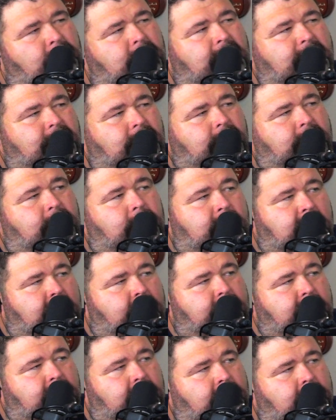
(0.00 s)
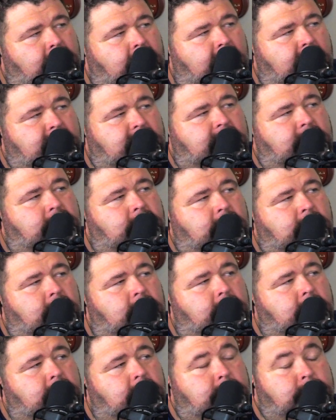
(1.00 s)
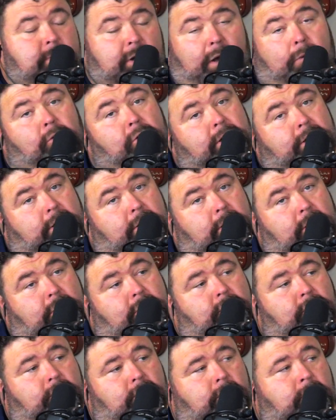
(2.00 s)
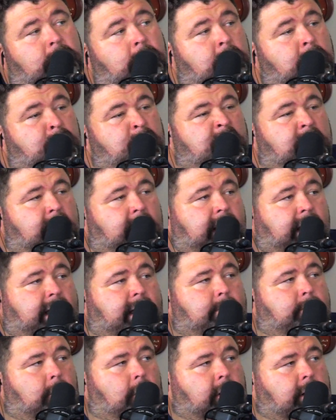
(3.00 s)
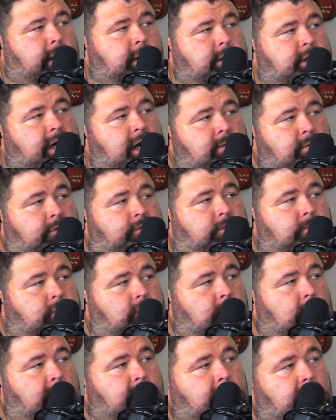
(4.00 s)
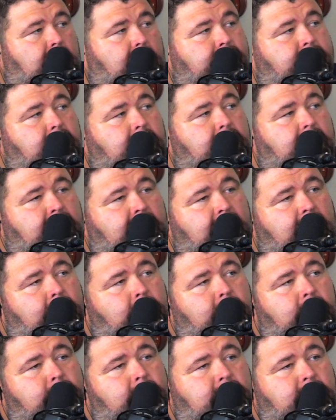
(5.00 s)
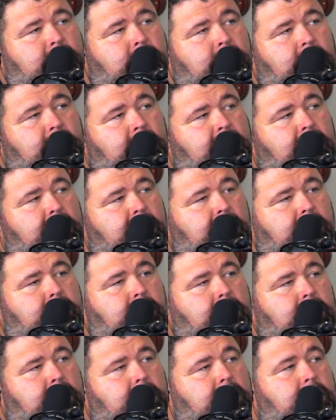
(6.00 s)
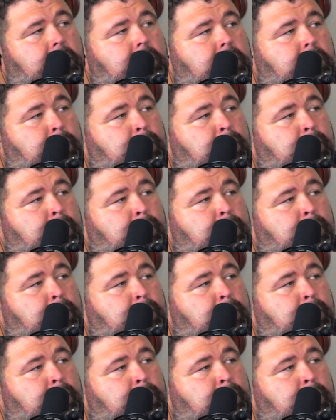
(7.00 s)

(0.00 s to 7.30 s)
We're not going to go heavy or crazy on the garnish, but I want it to look cool. And I got Mark and Jamie from Swine Life going to hang out with me this weekend and cook it.